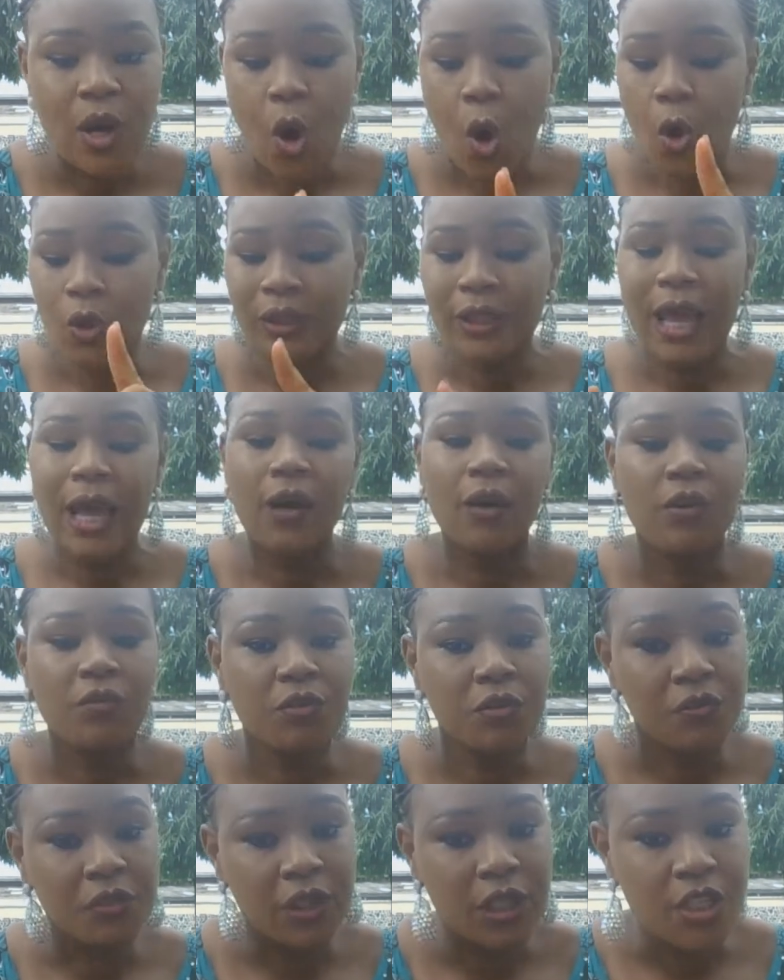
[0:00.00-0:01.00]
or lack of
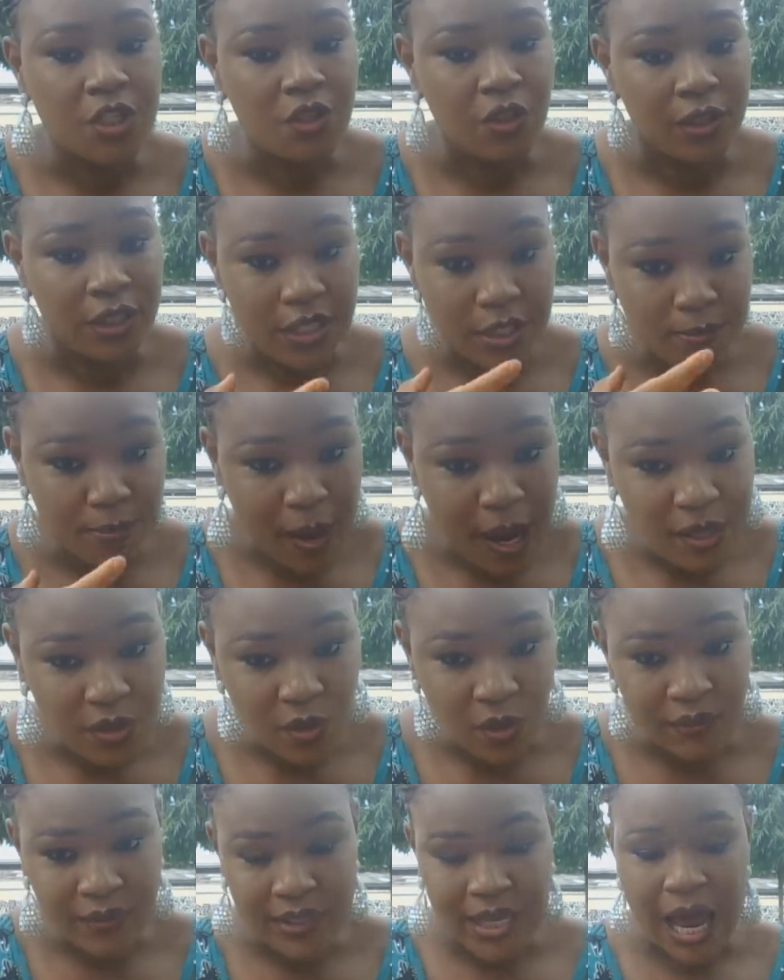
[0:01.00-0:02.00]
ovulation is part
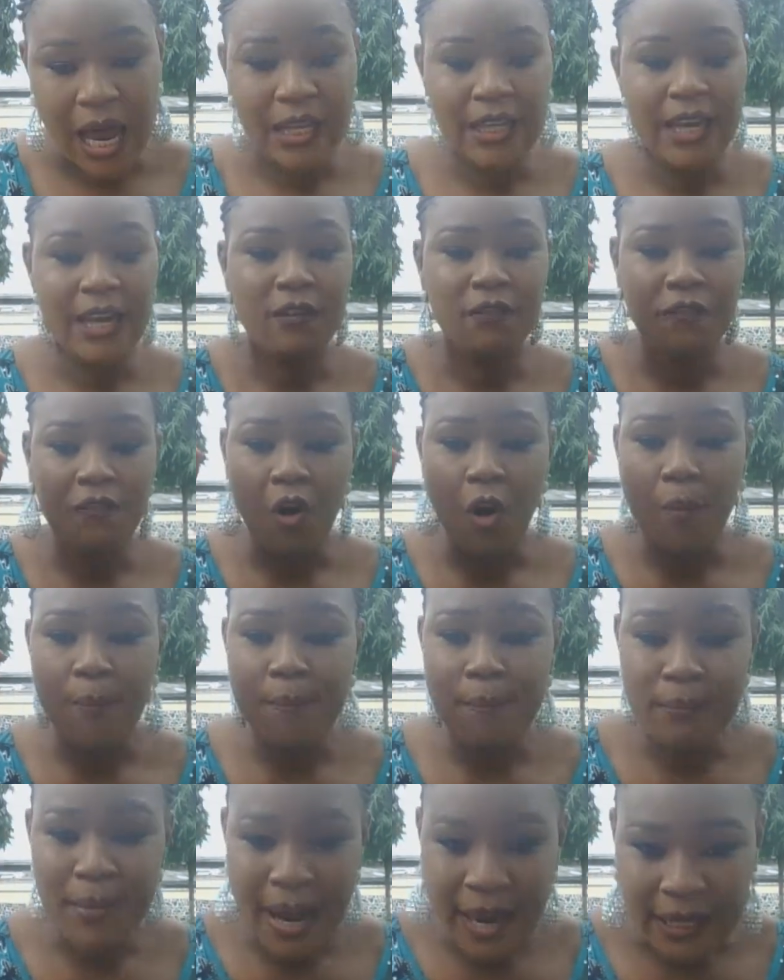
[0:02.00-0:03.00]
of it. And then for
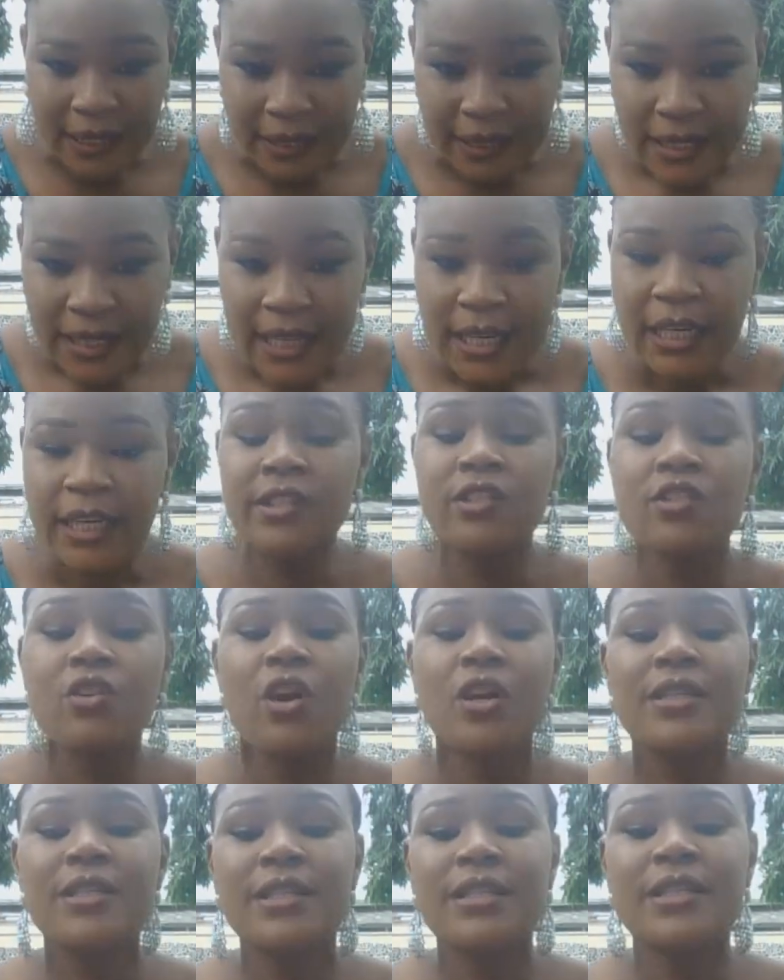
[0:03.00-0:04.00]
men, it
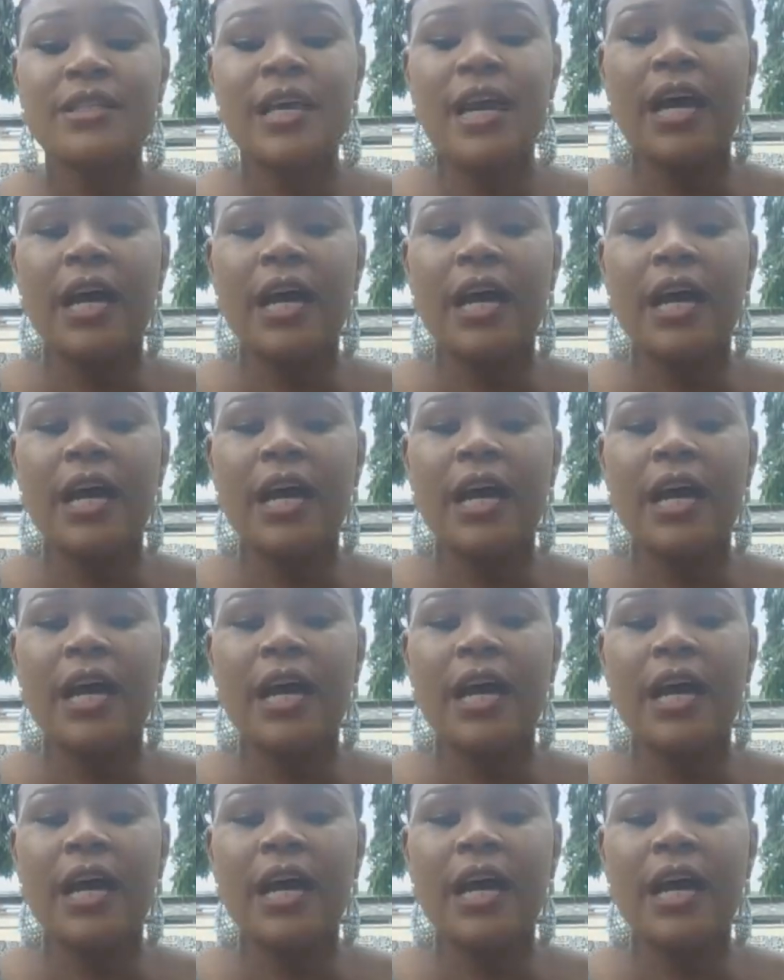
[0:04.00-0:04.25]
causes